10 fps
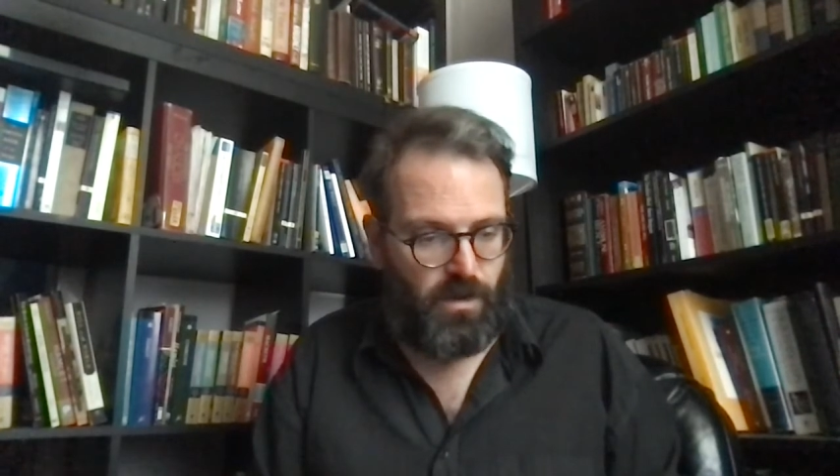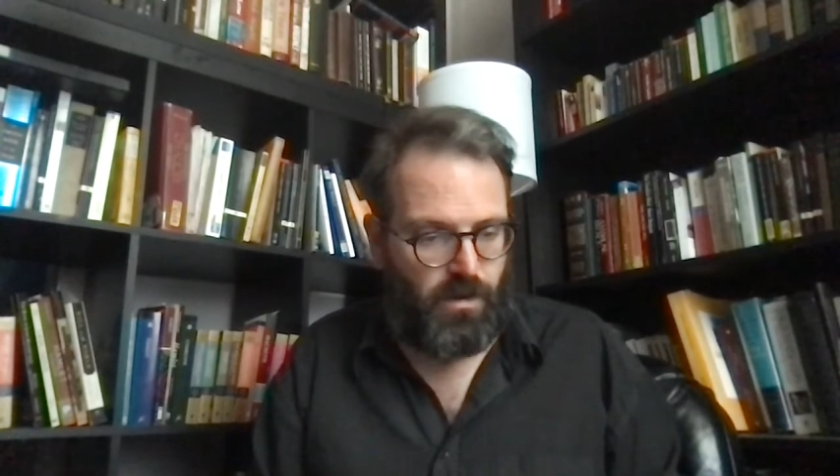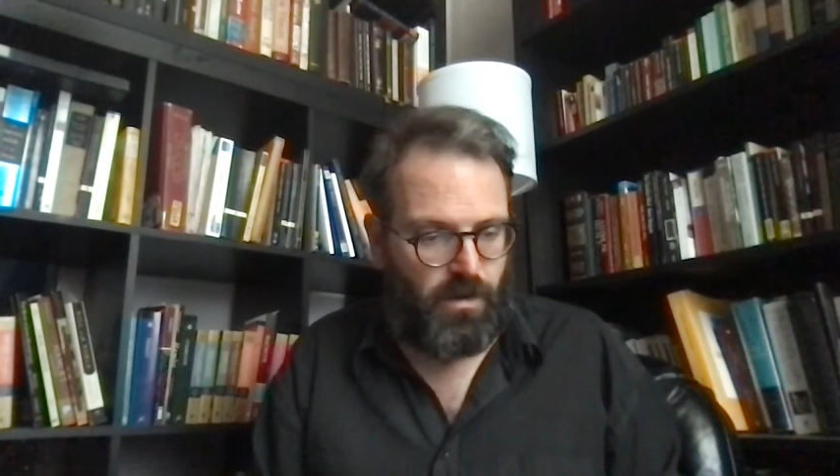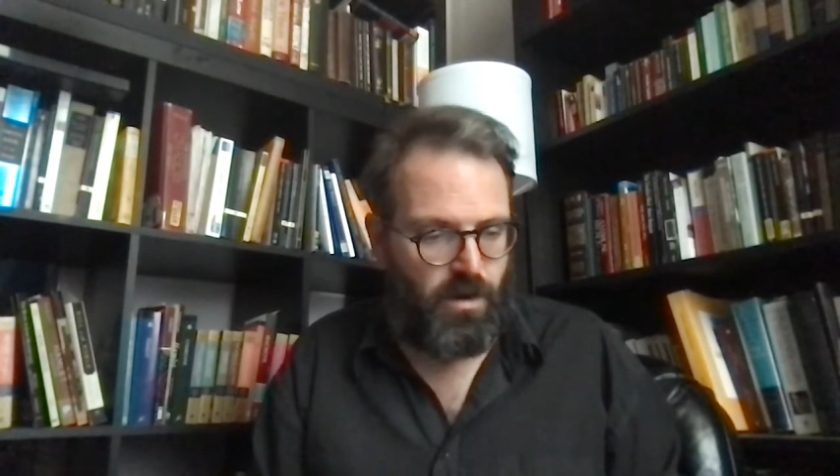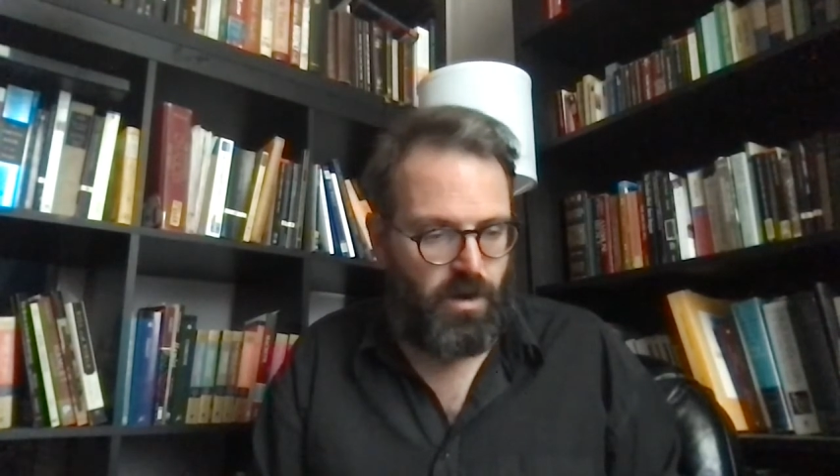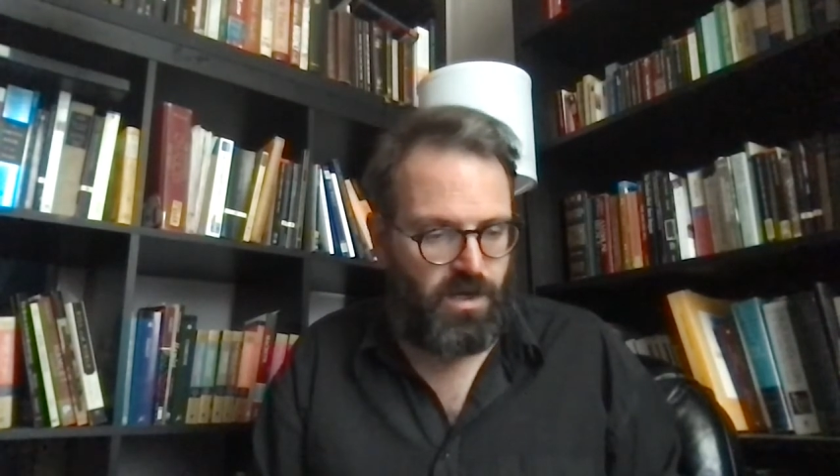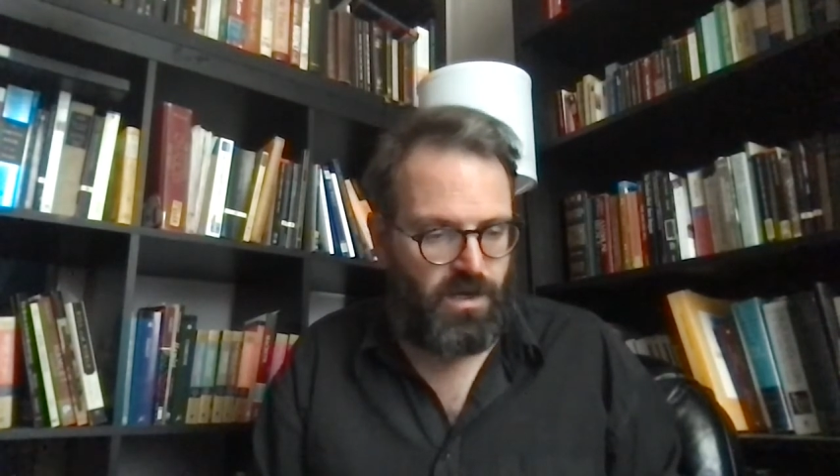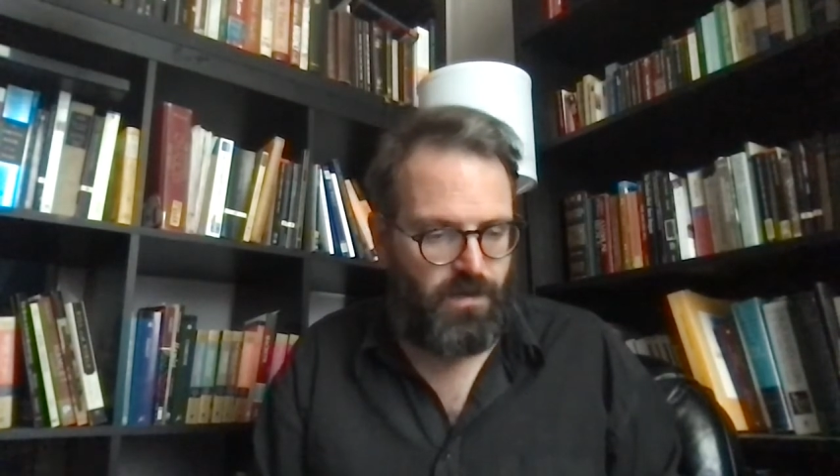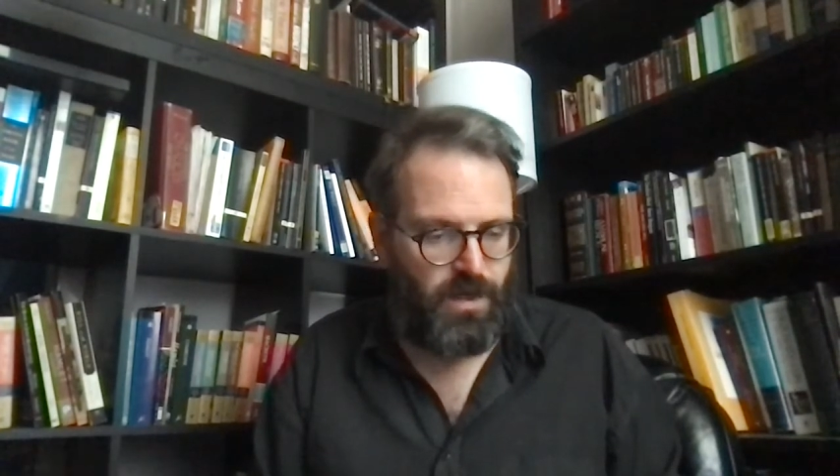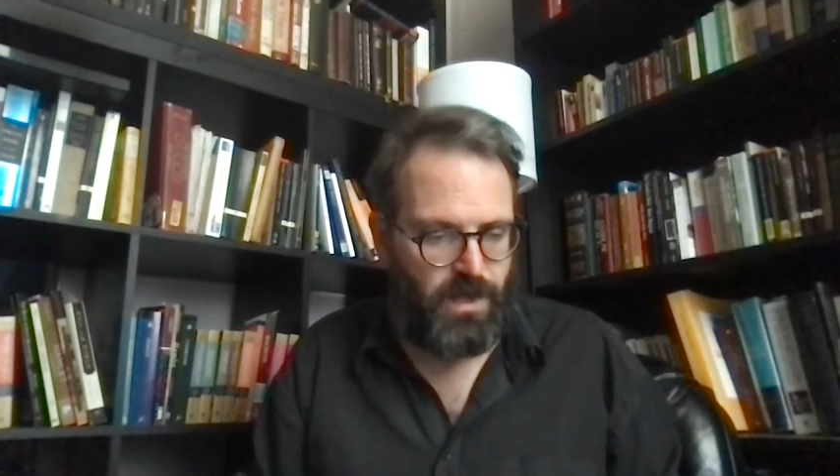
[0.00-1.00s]

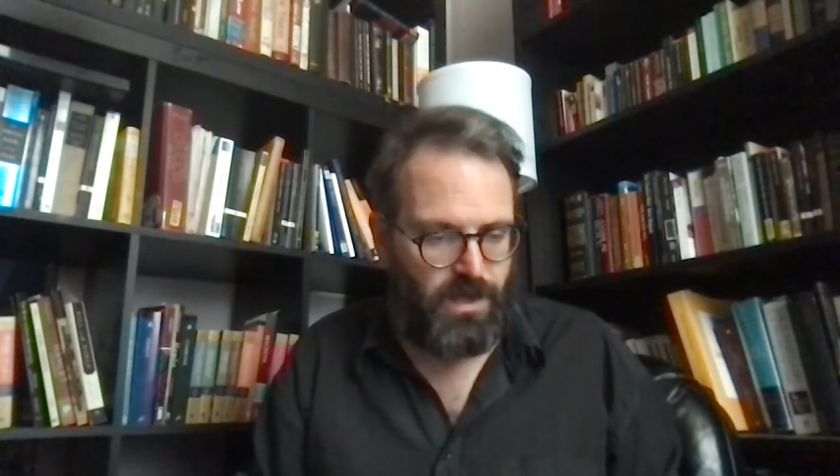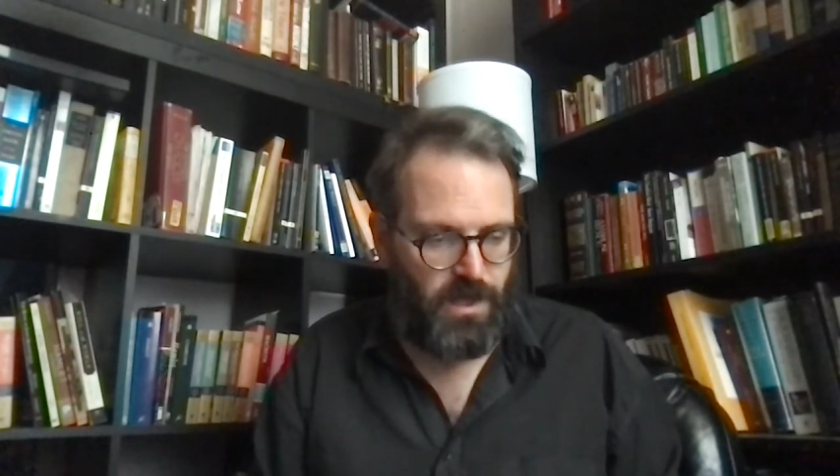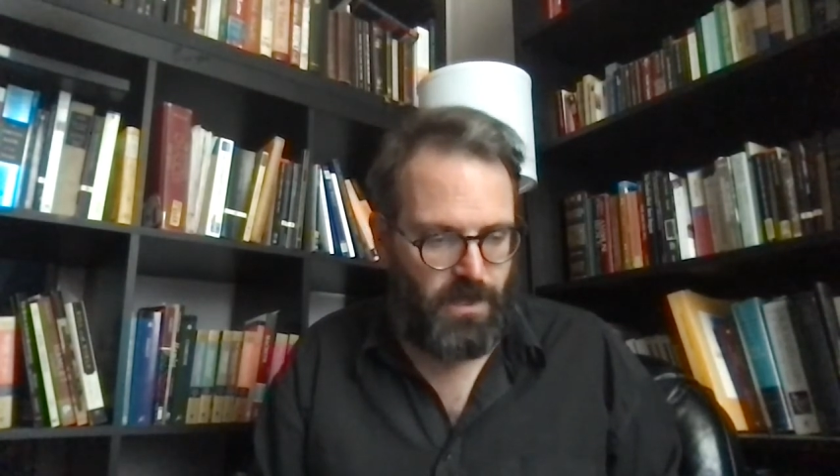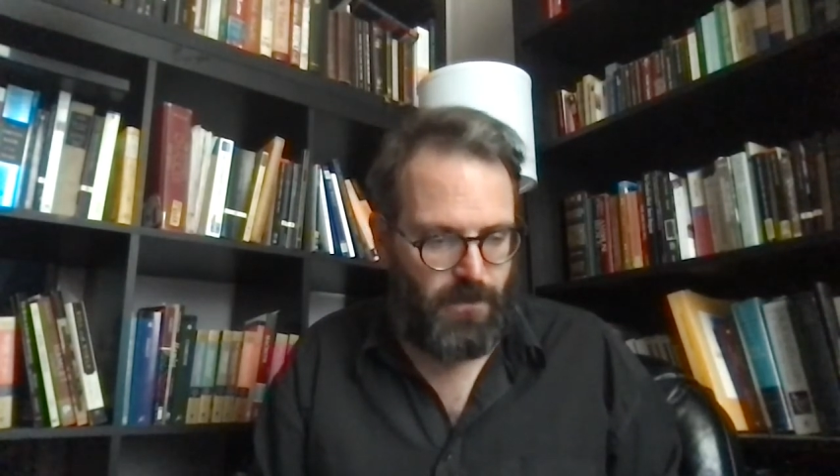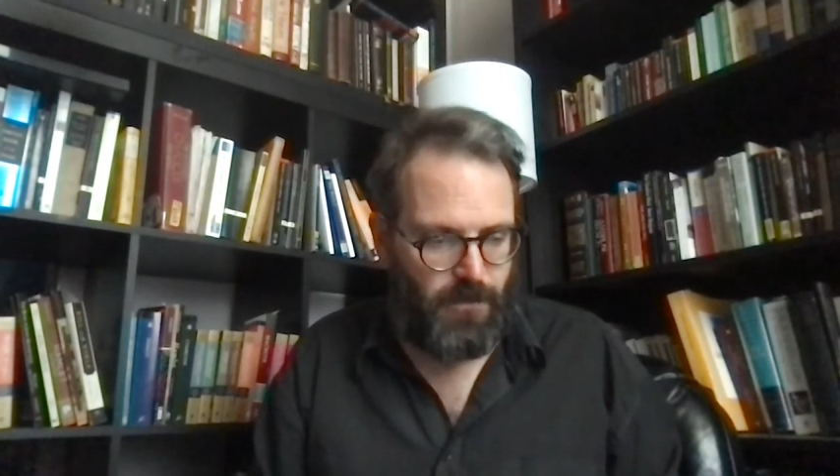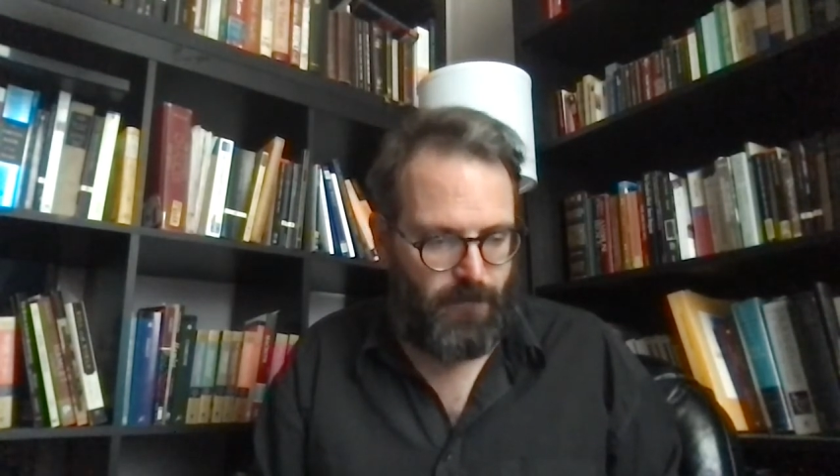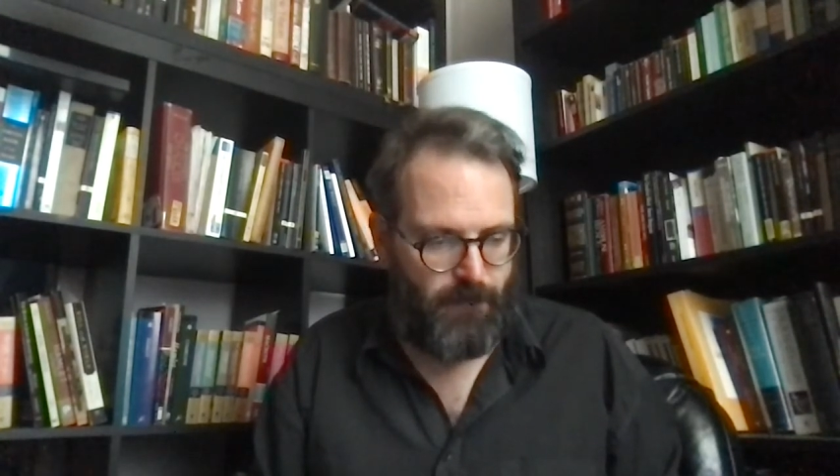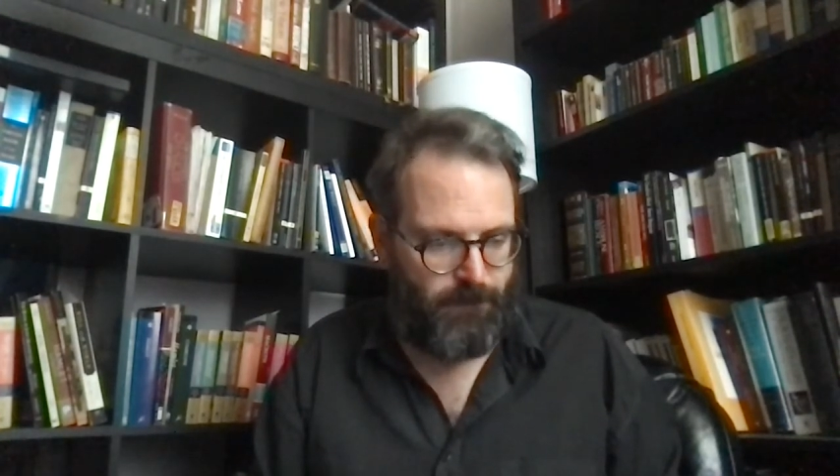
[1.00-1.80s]
hearken thine ear."